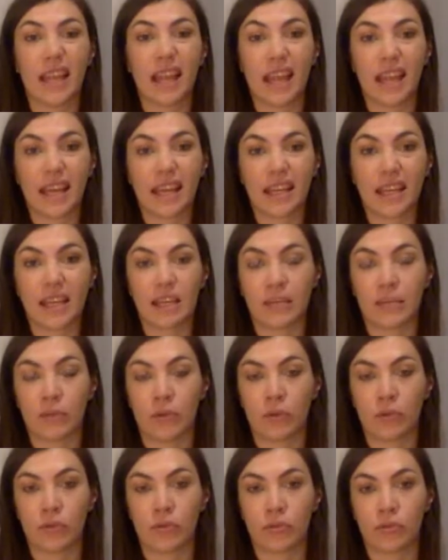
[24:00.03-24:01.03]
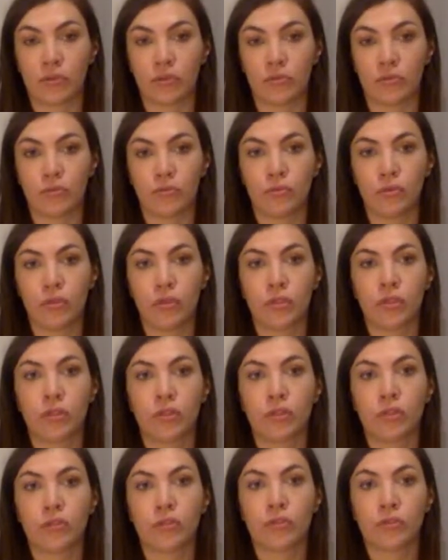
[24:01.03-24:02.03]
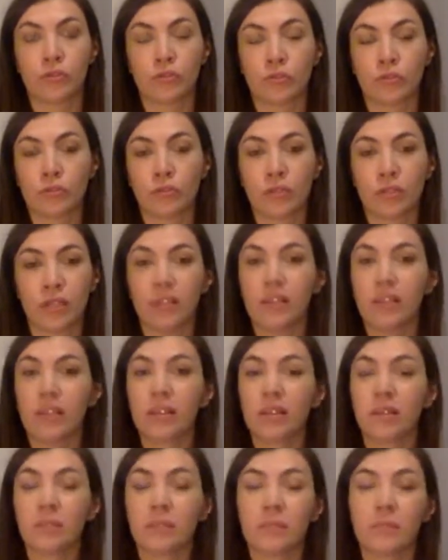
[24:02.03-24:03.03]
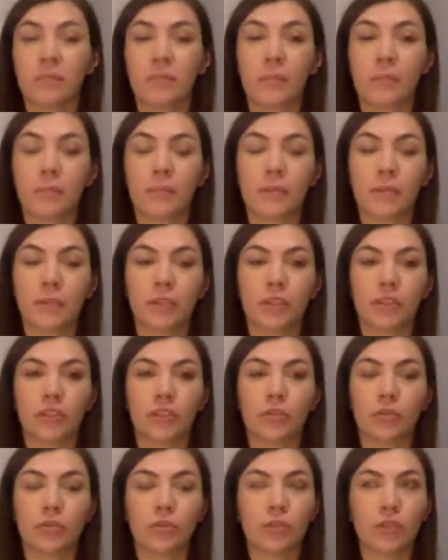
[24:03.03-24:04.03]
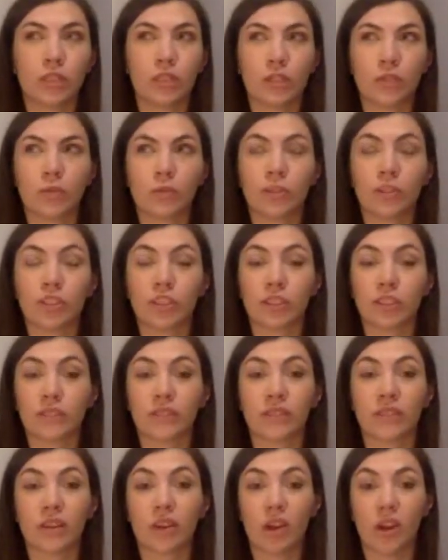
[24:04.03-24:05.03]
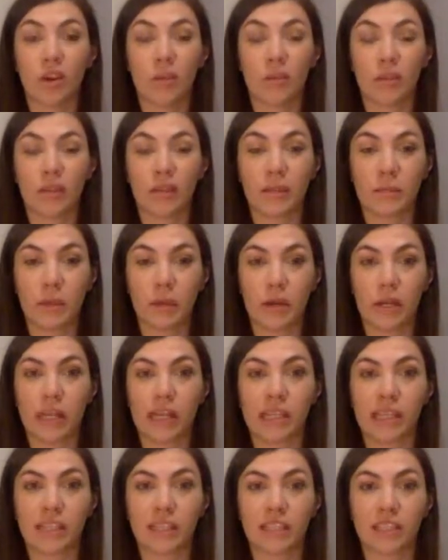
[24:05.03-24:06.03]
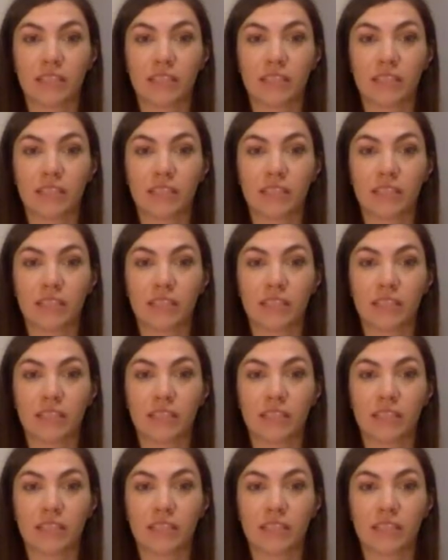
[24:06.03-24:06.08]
any emotional disorder, but also just for calming the mind.